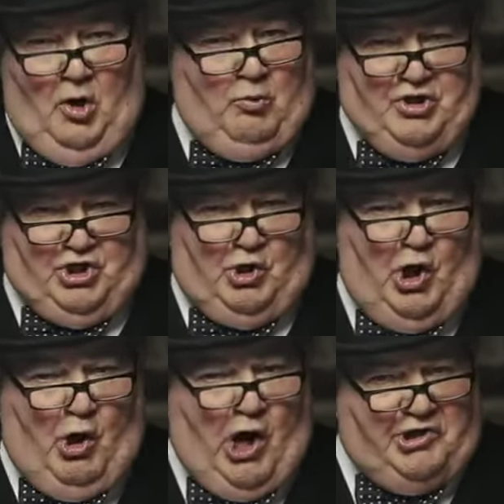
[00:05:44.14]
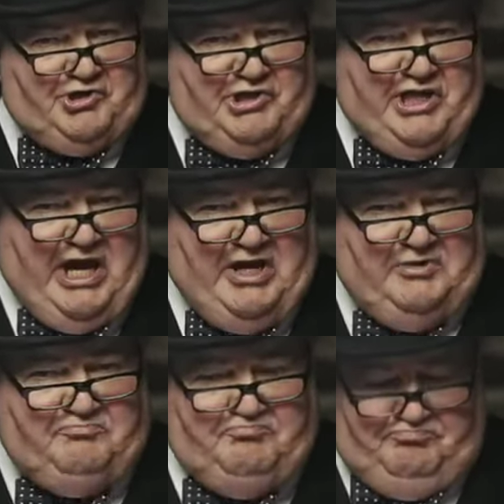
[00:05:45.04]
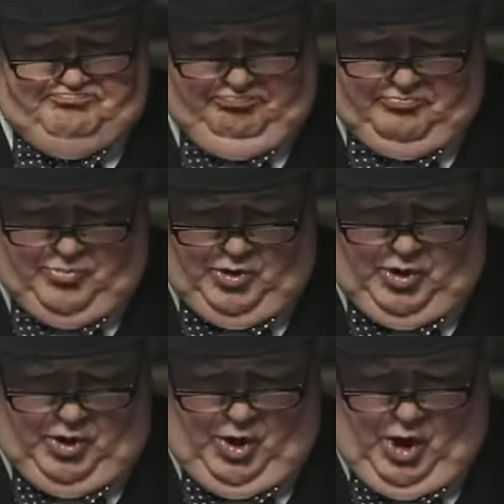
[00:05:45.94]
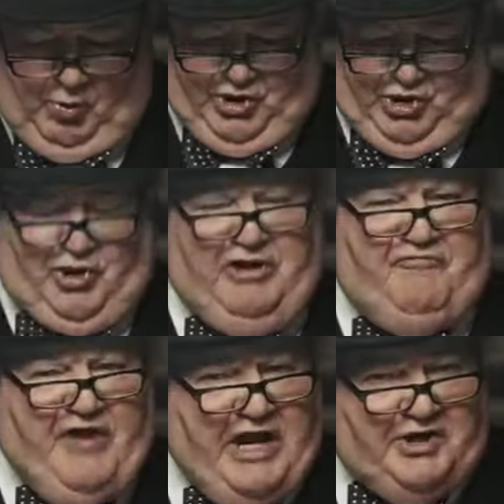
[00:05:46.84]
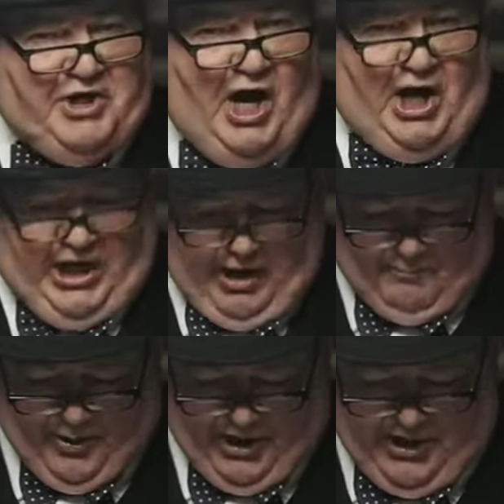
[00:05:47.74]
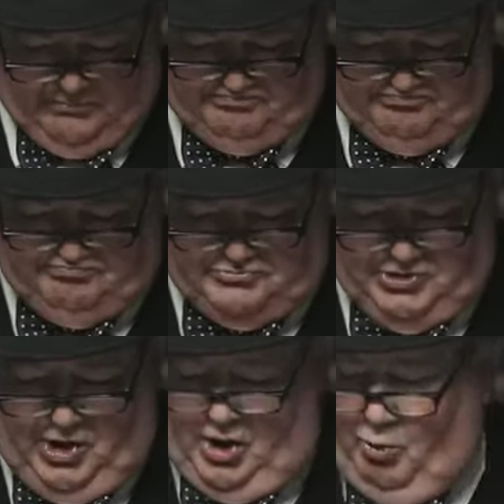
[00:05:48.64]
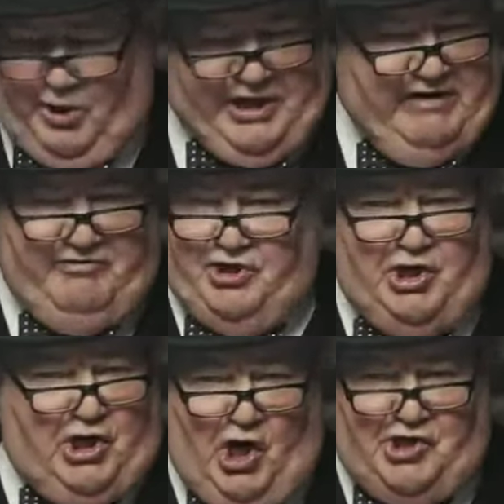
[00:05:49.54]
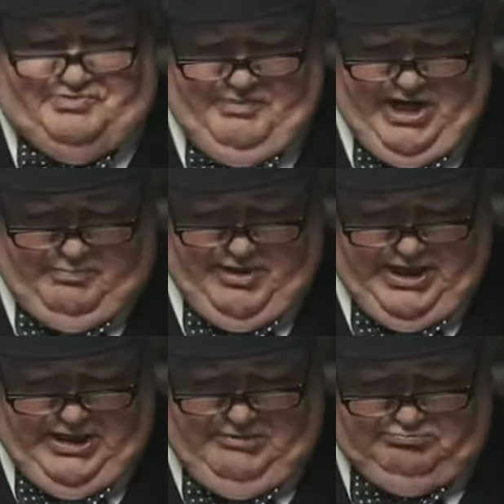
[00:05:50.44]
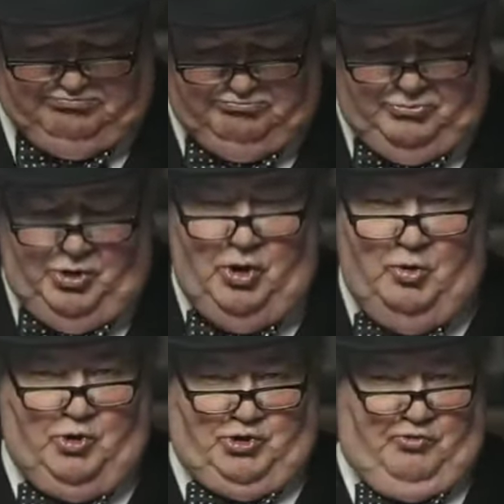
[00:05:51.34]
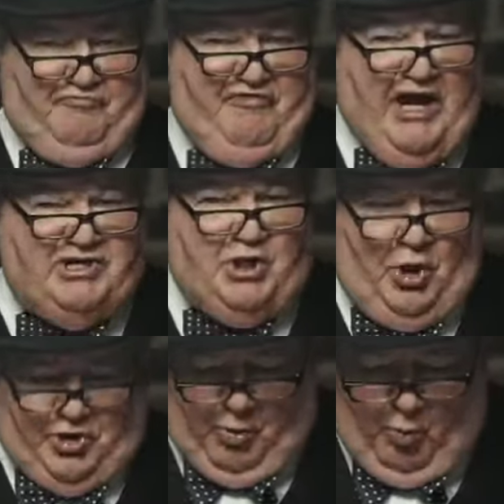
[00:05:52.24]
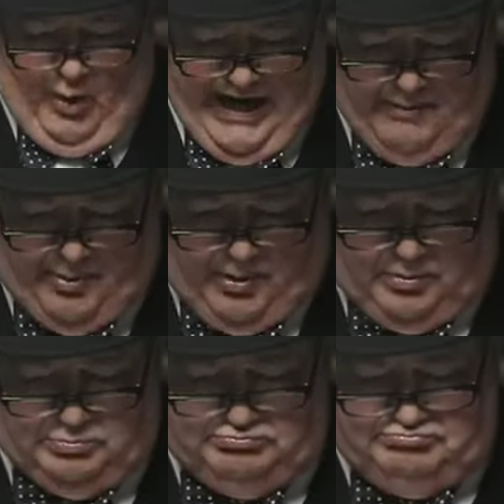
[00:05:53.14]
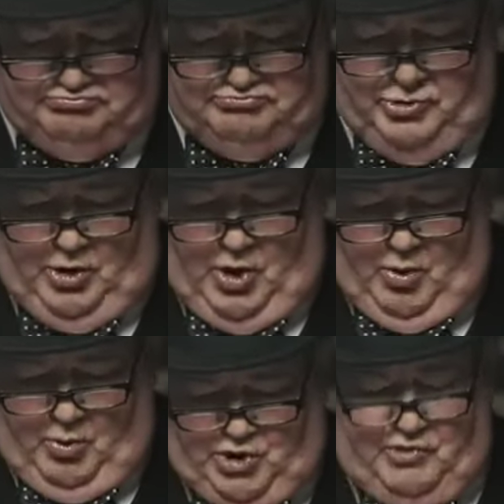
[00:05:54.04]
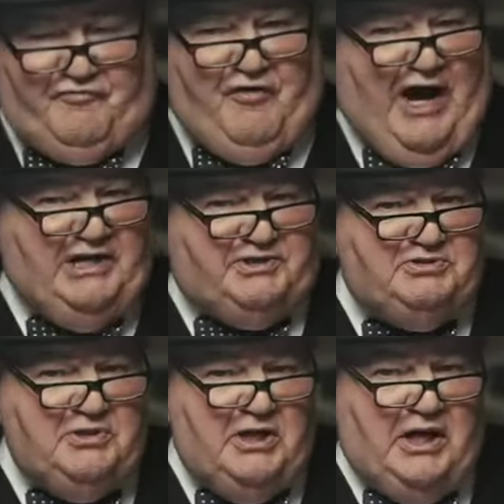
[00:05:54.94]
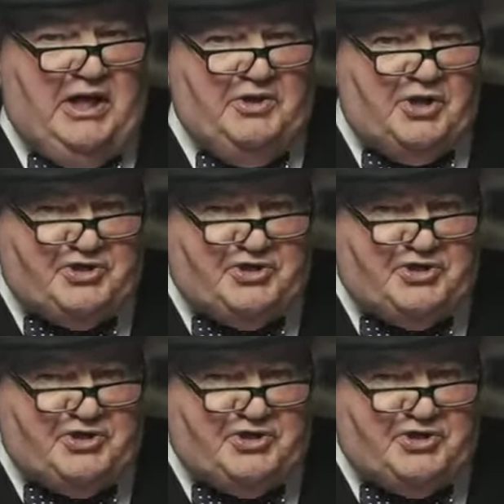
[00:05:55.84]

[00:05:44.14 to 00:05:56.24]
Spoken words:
We shall go on to the end. We shall defend our company, whatever the cost may be. We shall fight on the web. We shall fight in the